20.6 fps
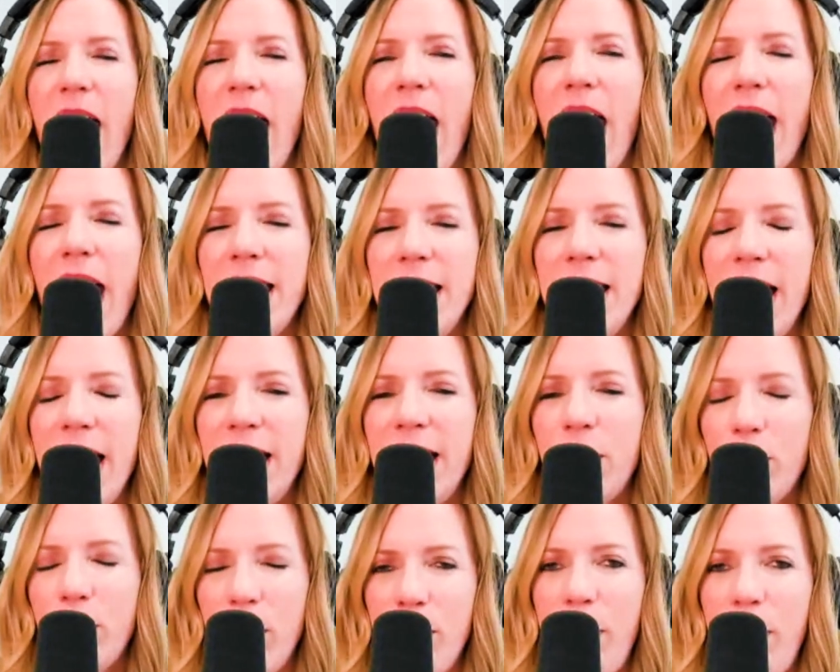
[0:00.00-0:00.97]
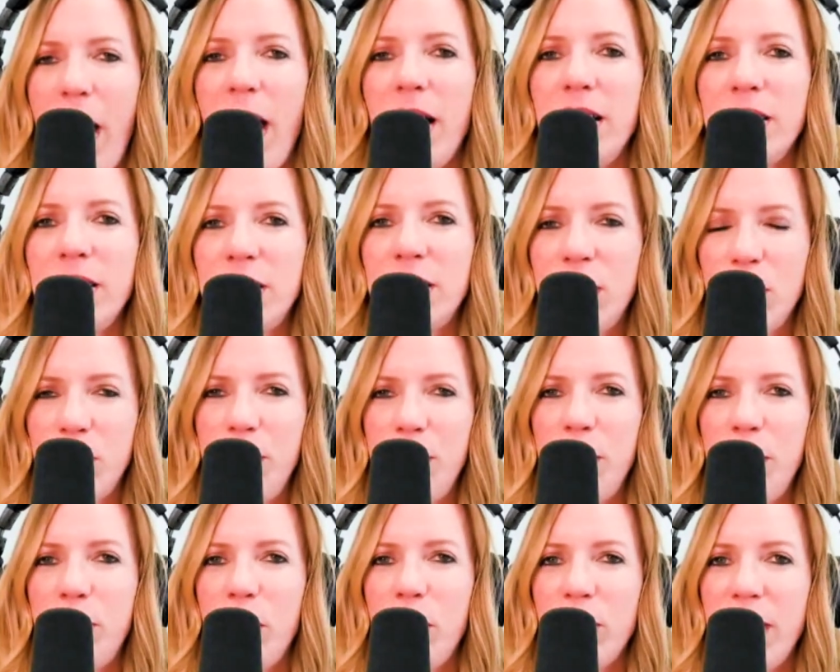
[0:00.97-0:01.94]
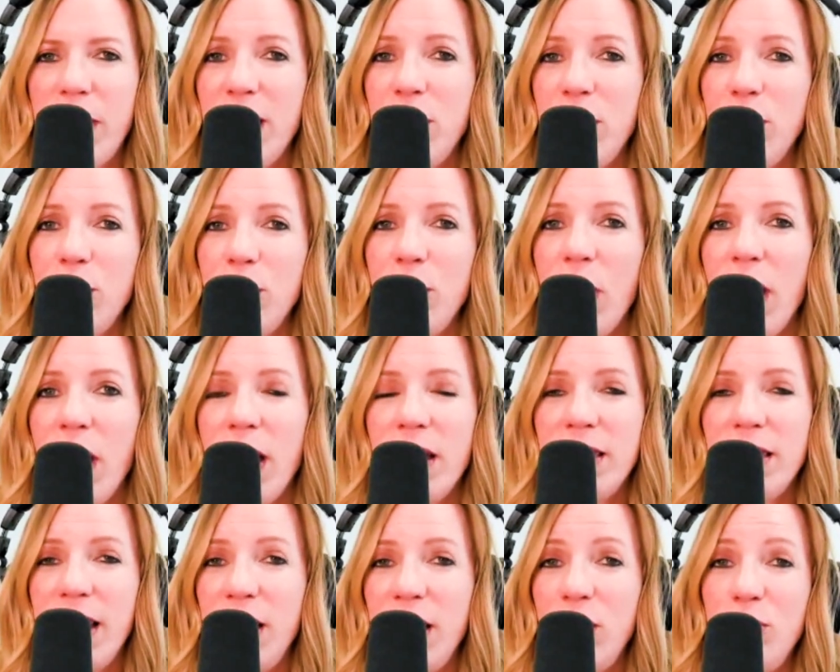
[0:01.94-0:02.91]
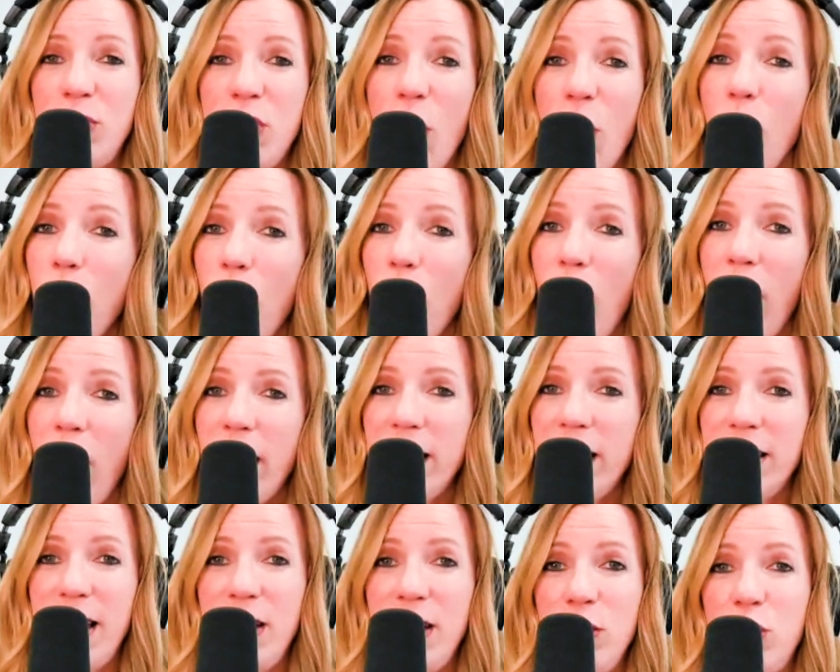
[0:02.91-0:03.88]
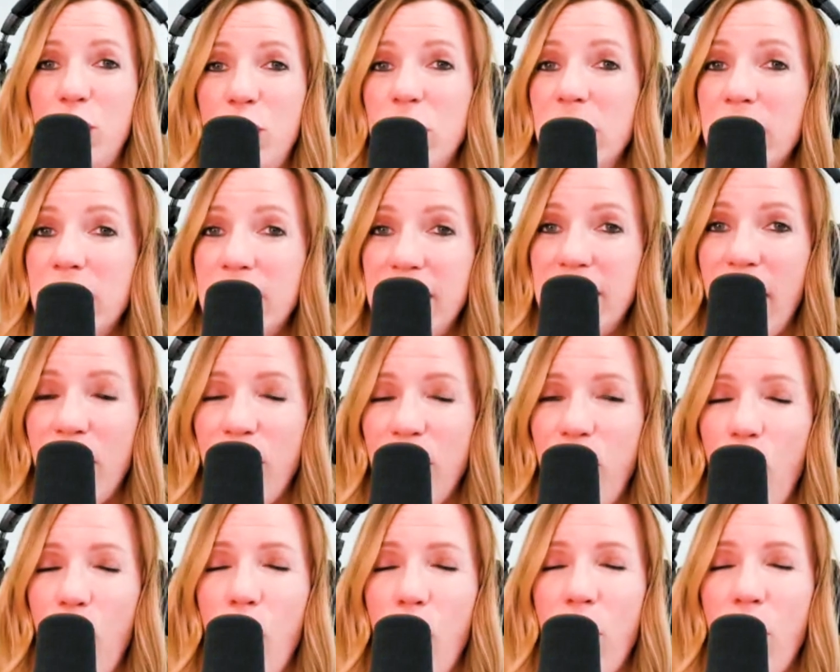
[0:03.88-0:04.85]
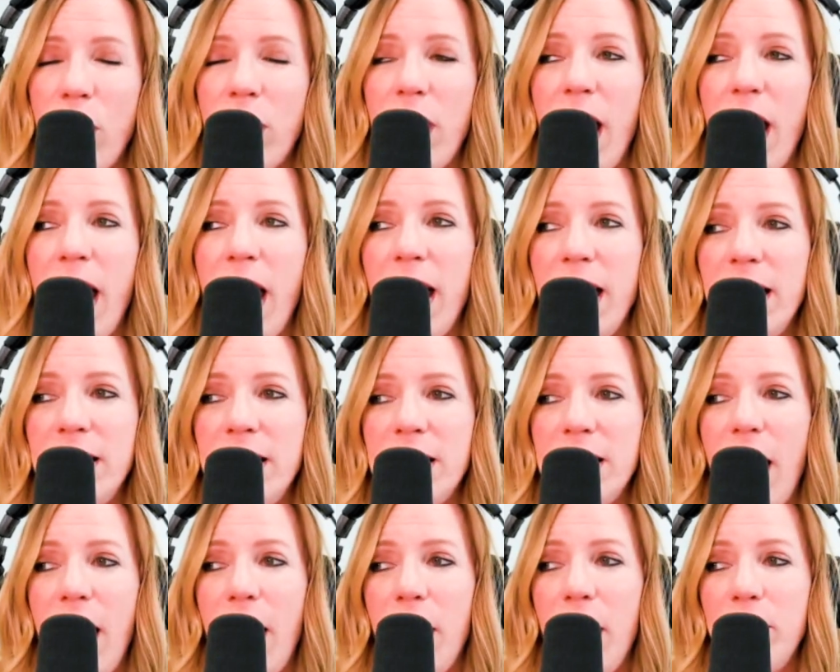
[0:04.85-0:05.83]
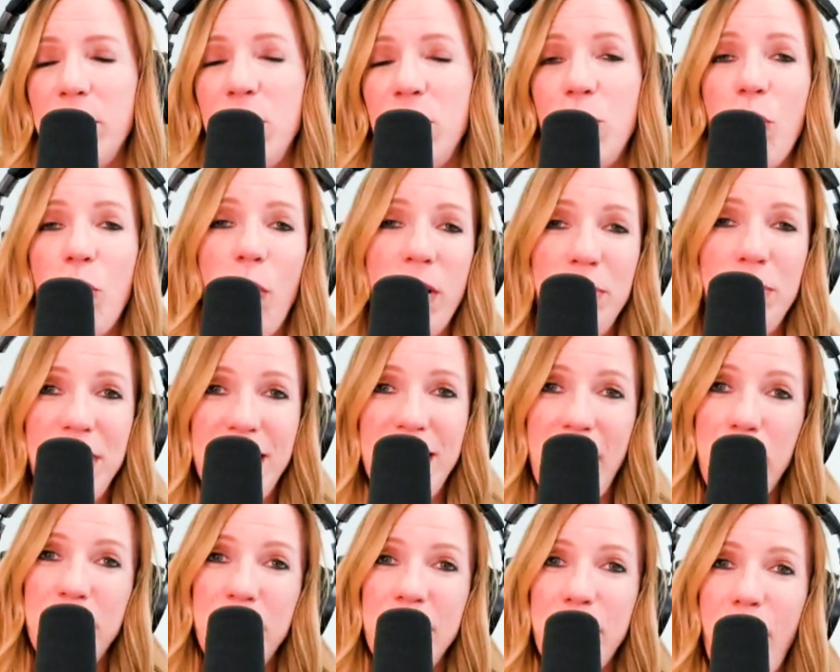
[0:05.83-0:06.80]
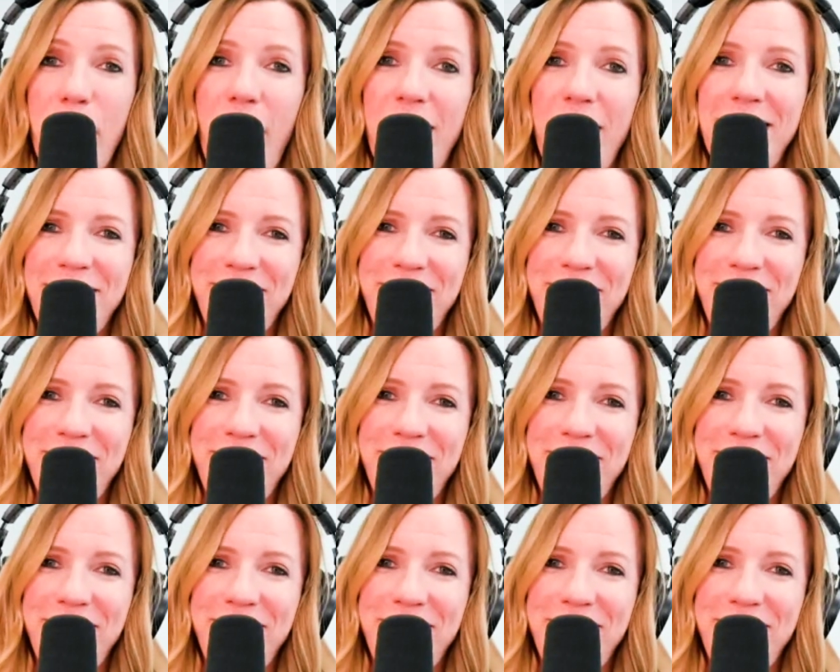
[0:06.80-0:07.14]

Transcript: And then it repels those people that you don't want, that you shouldn't settle for. And, you don't want to be tempted by.